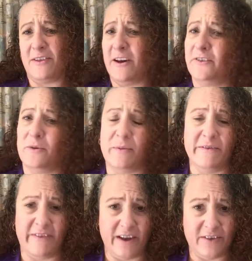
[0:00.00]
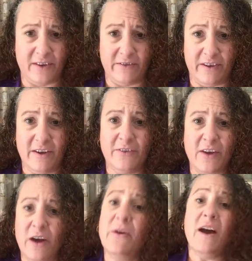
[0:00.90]
thoughts are pervasive.
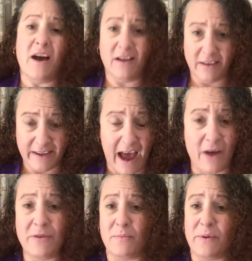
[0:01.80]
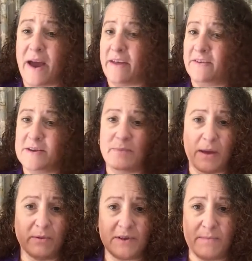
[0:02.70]
So allow the breath to be
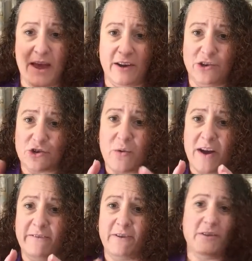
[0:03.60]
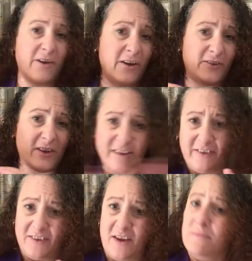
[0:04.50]
able to manage quite a few thoughts all
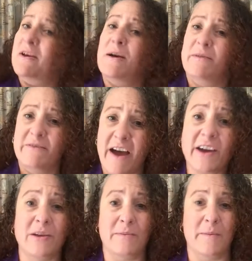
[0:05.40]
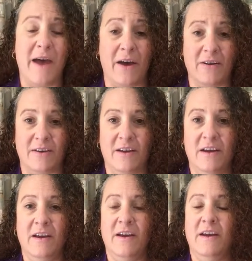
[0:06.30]
at the same time and vacuum them out.
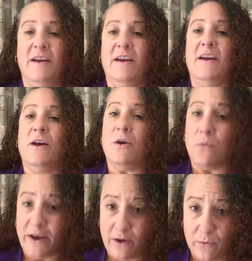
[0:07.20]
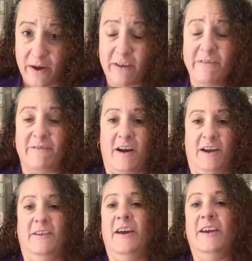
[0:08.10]
What you will
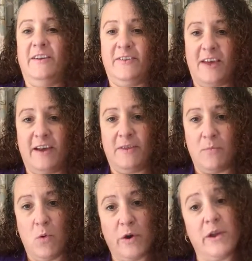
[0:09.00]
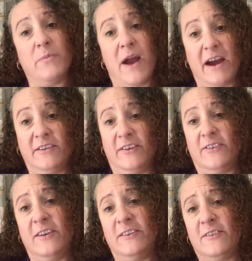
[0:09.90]
find is that the more you
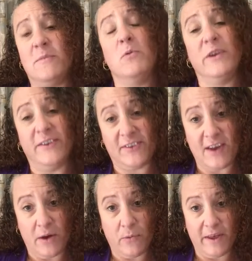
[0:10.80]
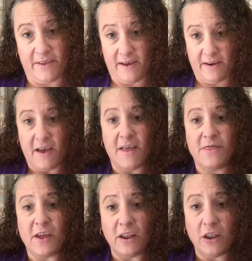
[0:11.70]
practice this, the more you stay with it,
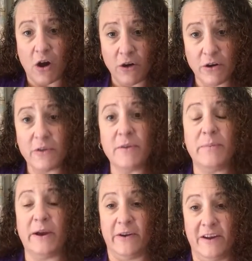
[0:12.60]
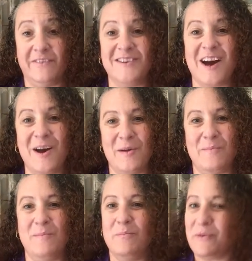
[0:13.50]
the longer the period of
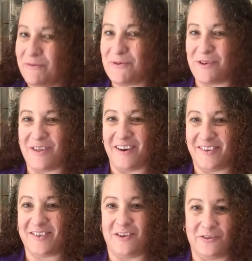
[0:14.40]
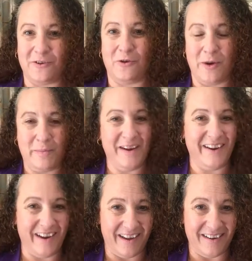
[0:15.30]
time before thoughts start to creep in
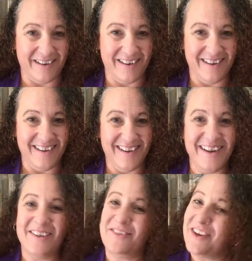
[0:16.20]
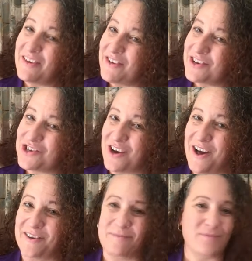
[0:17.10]
again. So give it a
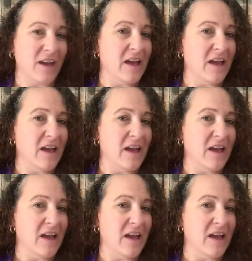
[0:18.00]
shot.